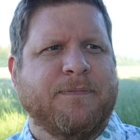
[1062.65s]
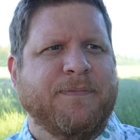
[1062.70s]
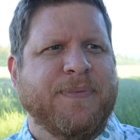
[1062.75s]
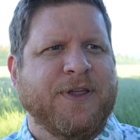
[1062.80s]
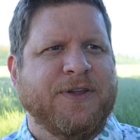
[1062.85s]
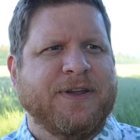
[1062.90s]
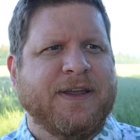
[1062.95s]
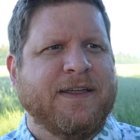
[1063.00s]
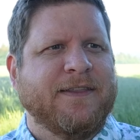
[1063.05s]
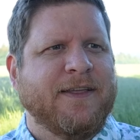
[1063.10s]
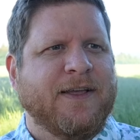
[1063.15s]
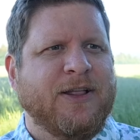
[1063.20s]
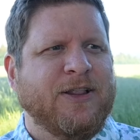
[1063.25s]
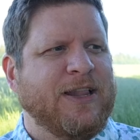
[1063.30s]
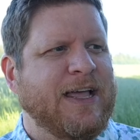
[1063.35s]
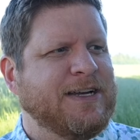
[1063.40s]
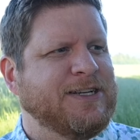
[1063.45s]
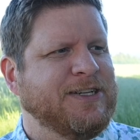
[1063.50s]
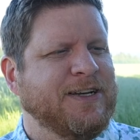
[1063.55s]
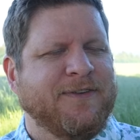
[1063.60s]
building the
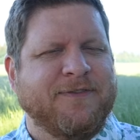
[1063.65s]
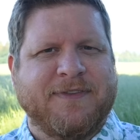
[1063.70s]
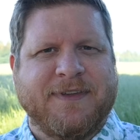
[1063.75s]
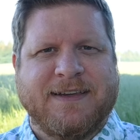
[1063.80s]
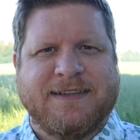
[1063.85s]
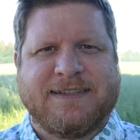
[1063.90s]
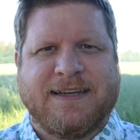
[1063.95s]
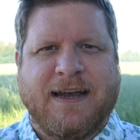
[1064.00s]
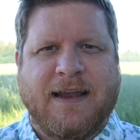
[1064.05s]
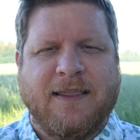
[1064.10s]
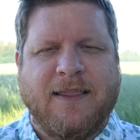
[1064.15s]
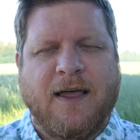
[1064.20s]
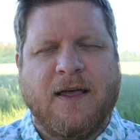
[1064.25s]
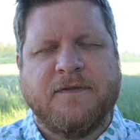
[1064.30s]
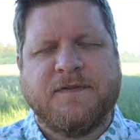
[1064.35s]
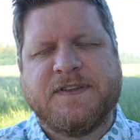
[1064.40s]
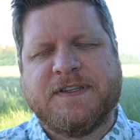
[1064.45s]
collection of things that I love.